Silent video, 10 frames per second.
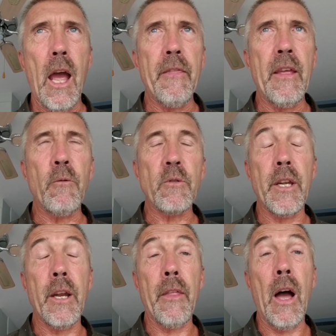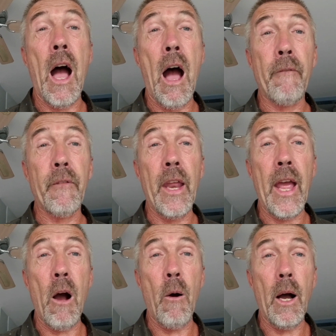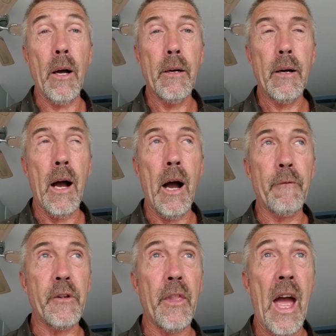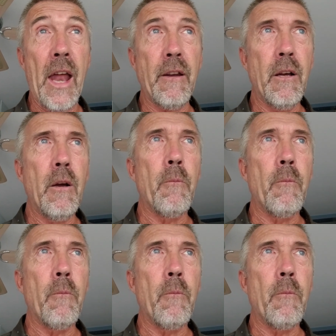and then it was another half an hour after that